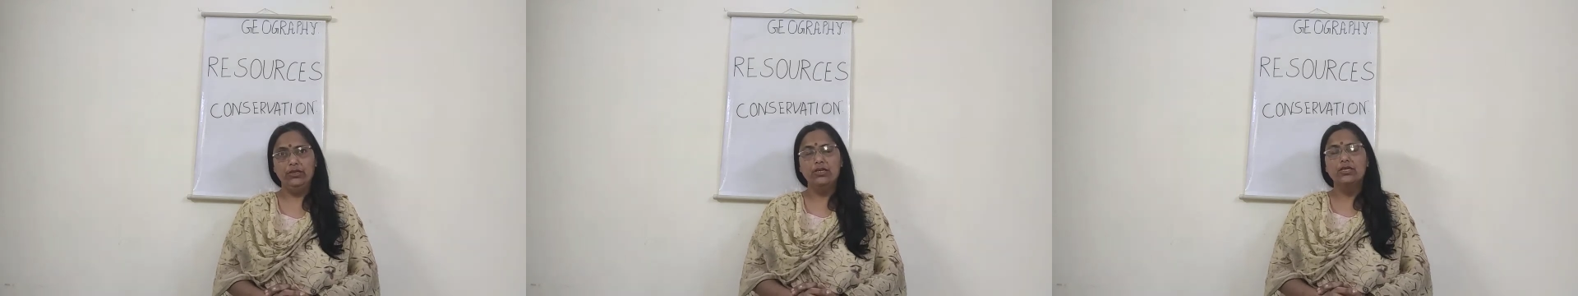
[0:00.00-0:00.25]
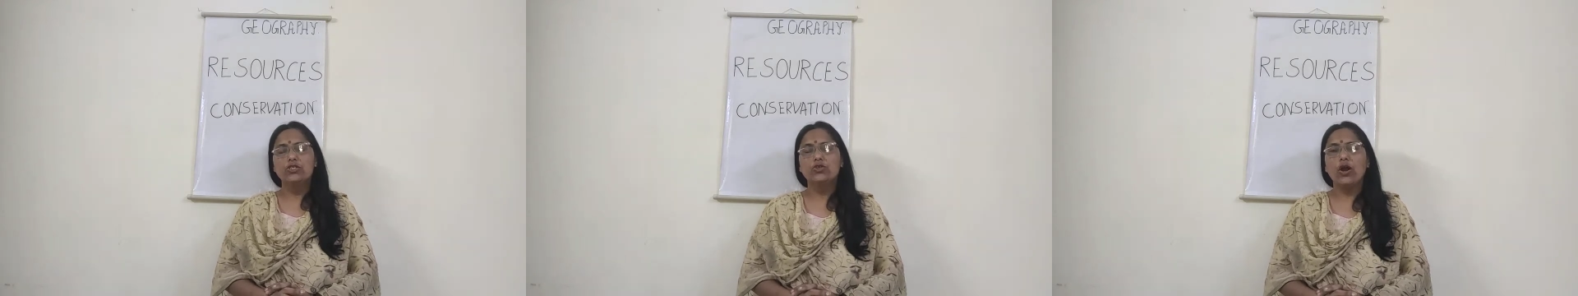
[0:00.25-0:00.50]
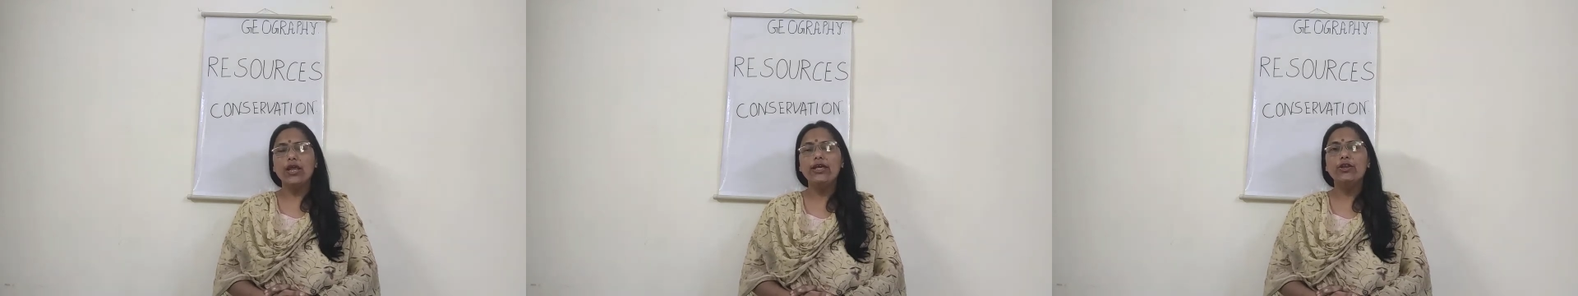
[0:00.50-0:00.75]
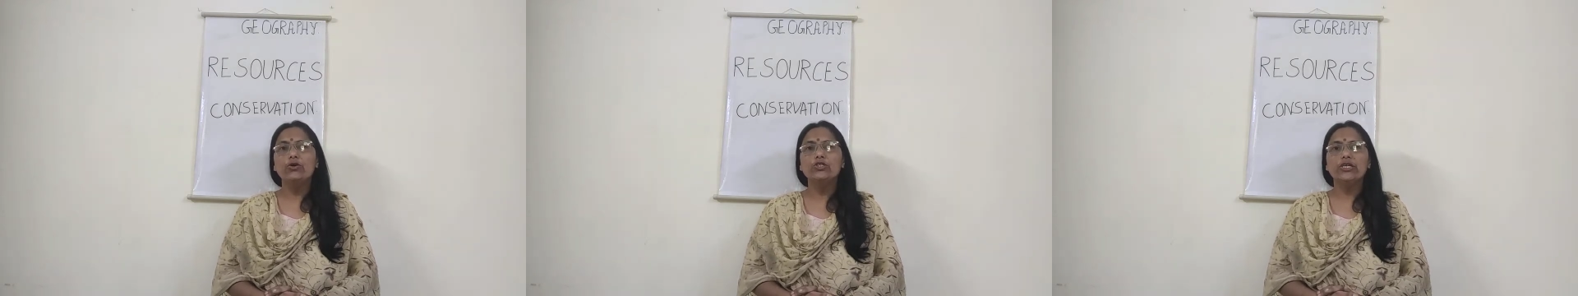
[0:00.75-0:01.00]
Soil
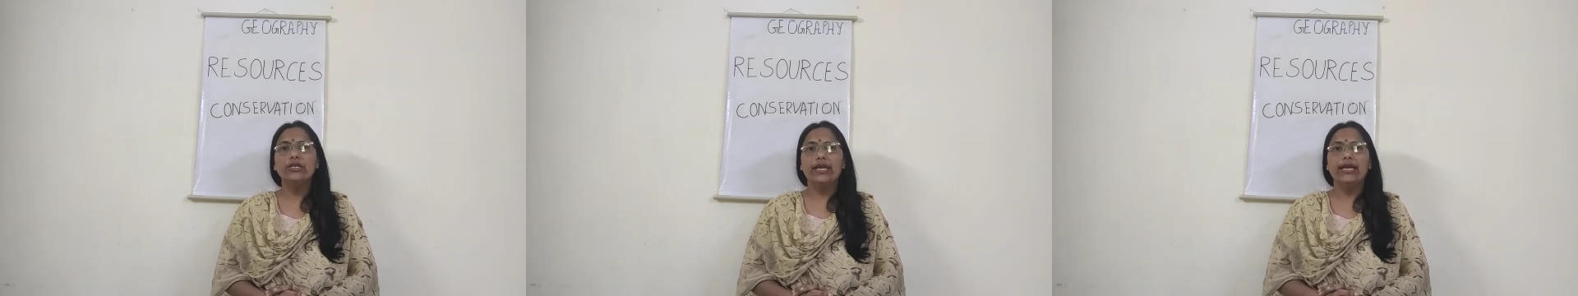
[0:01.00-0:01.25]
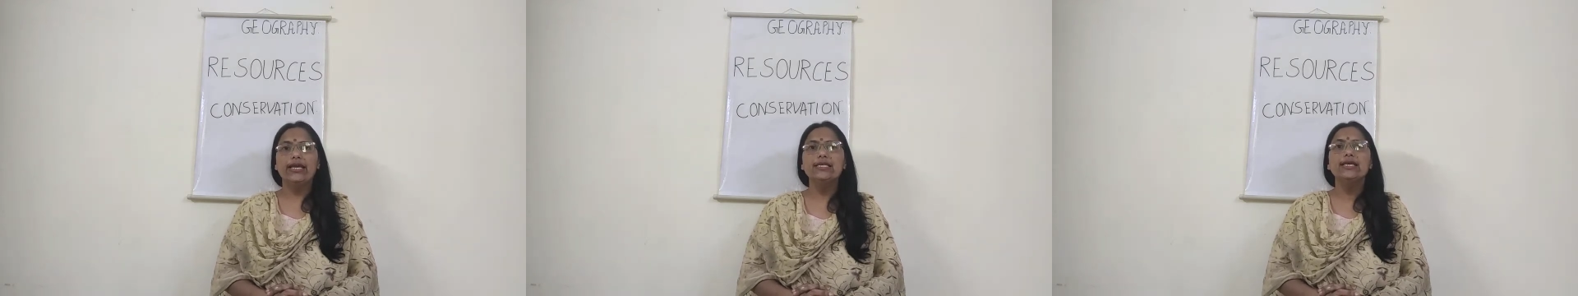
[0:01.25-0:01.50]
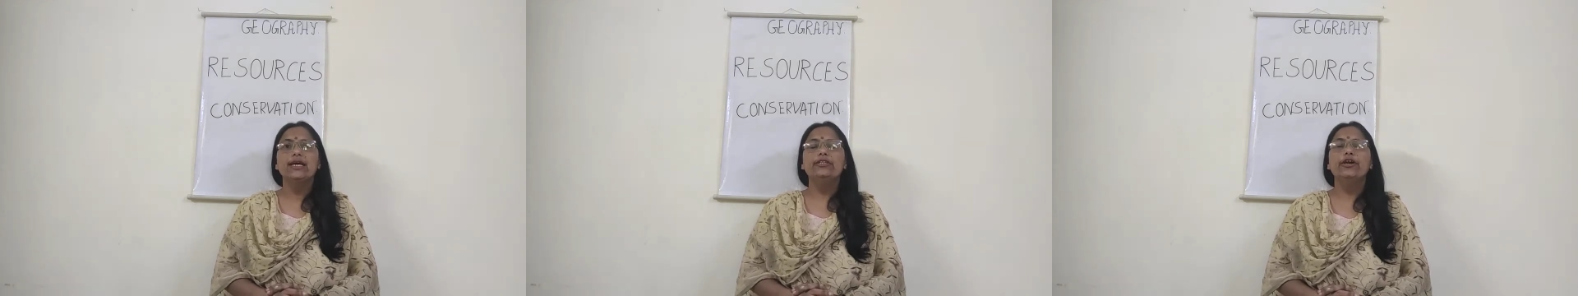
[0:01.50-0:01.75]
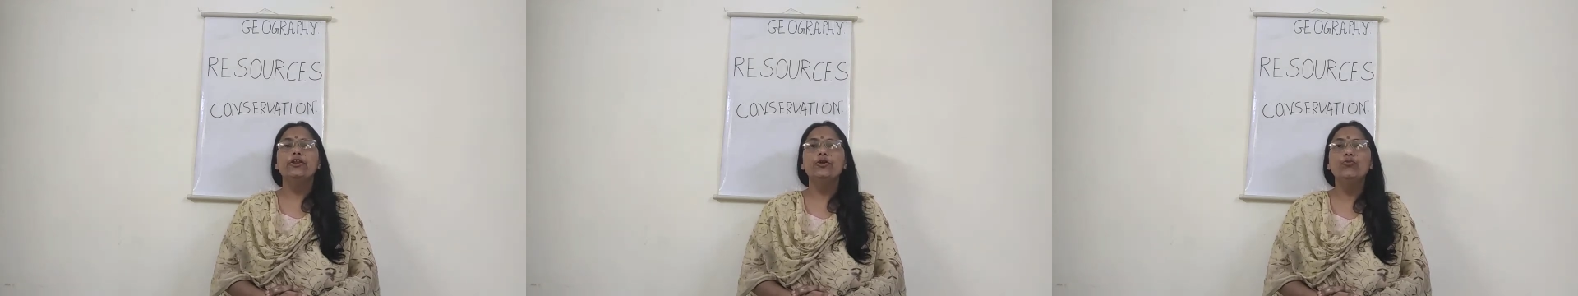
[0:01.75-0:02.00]
erosion is the
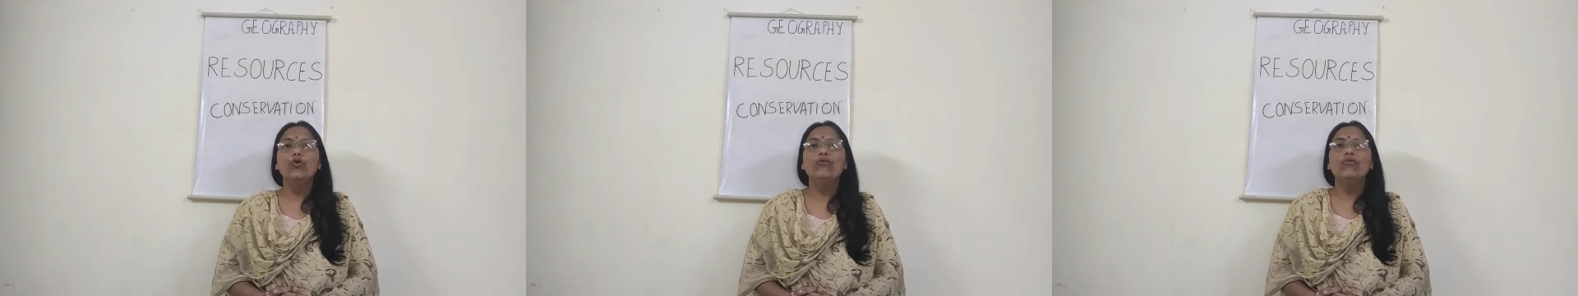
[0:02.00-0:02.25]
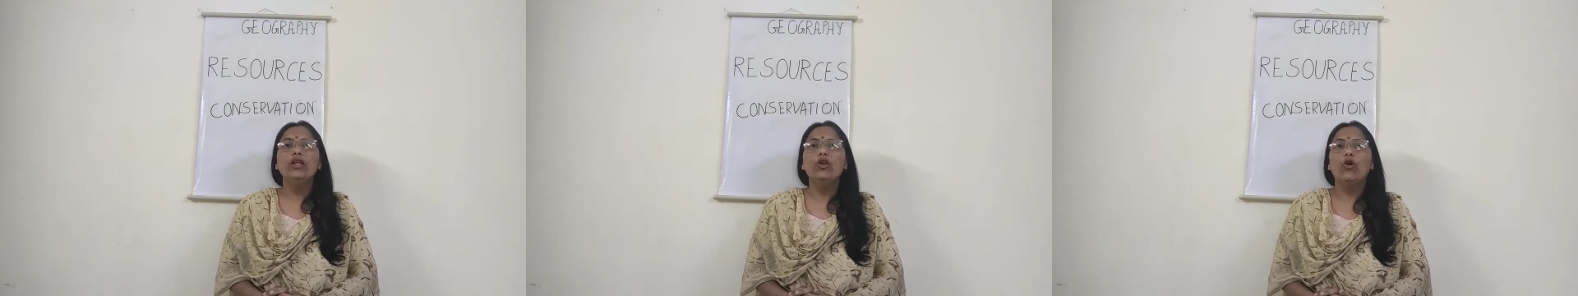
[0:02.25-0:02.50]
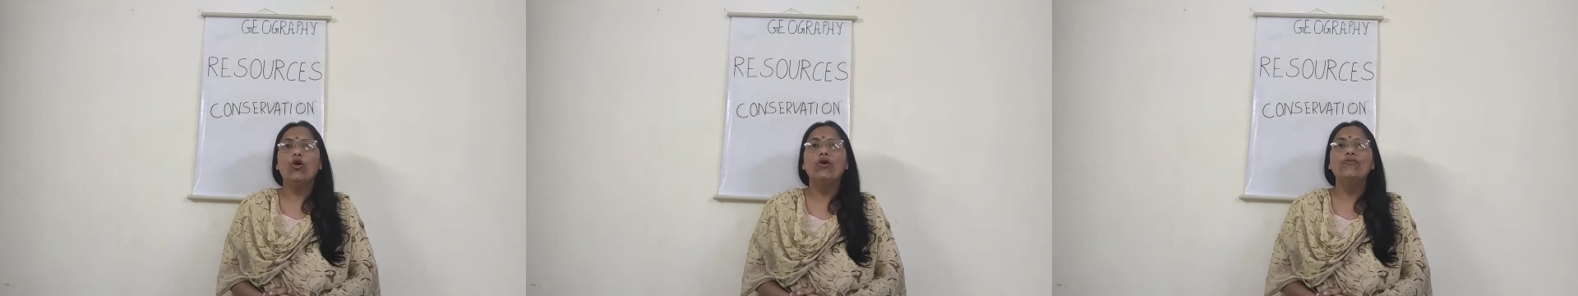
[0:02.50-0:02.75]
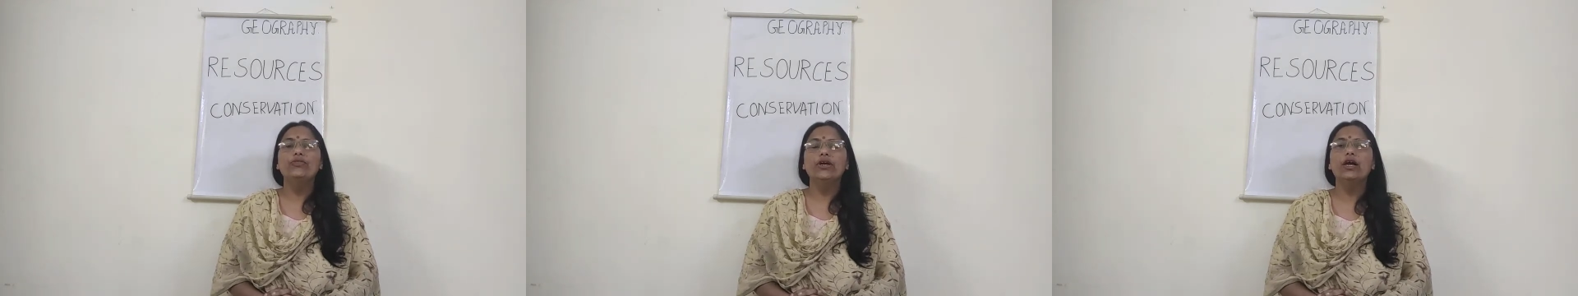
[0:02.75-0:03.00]
removal
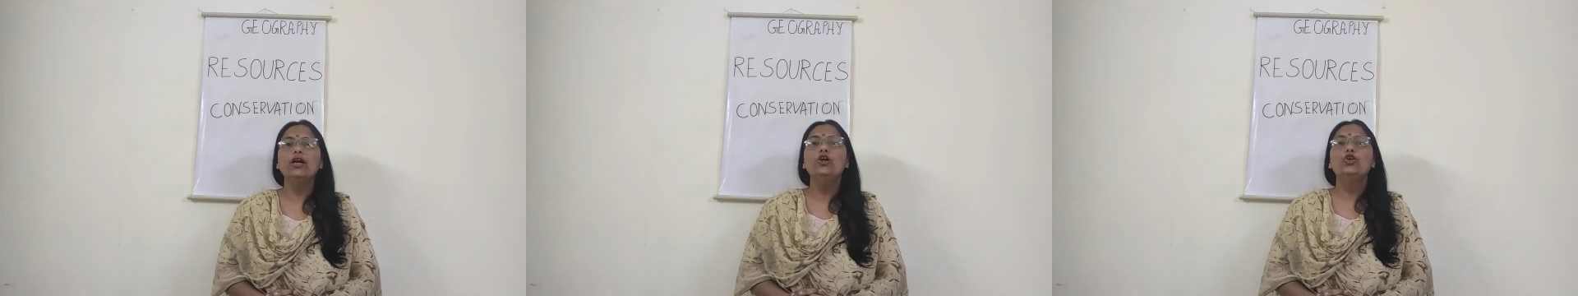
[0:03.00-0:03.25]
of the